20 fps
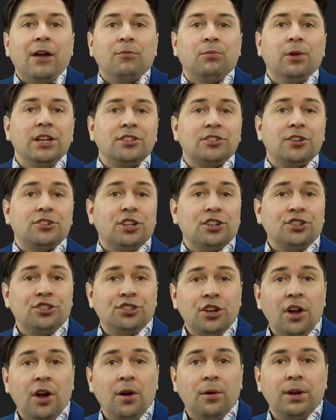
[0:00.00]
Research has
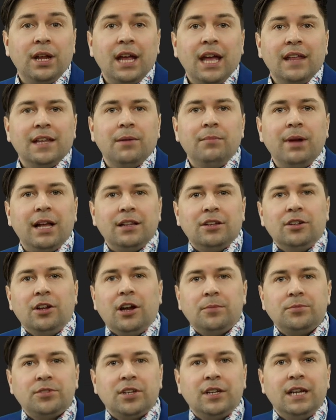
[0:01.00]
shown that
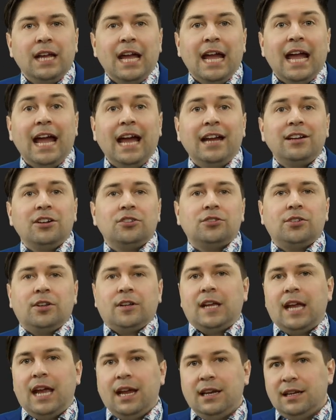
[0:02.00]
melanopsin and our
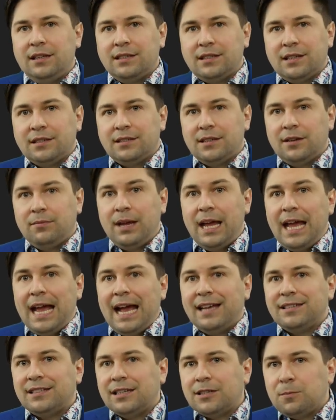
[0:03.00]
circadian system
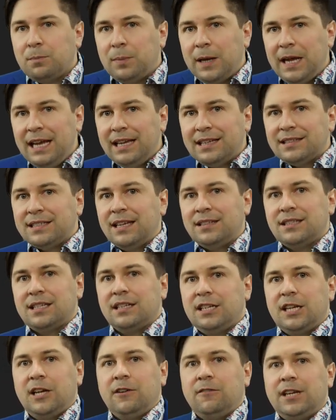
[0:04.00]
has its peak
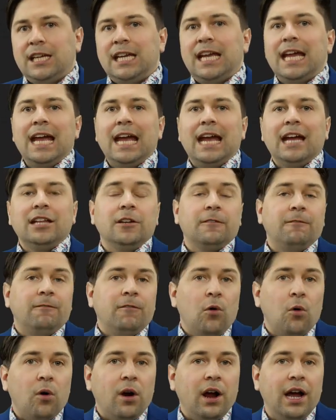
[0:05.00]
sensitivity in the
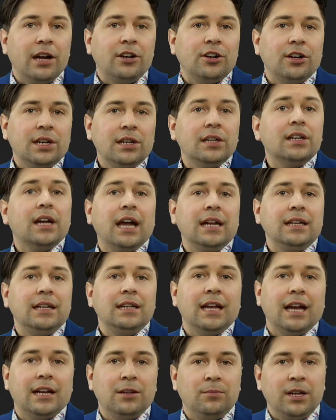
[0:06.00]
490
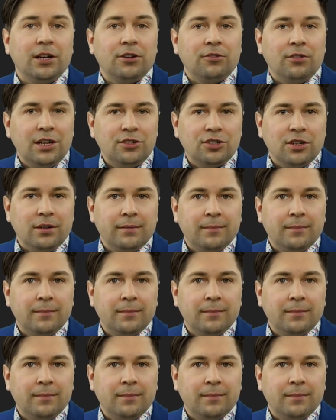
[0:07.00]
nanometer region.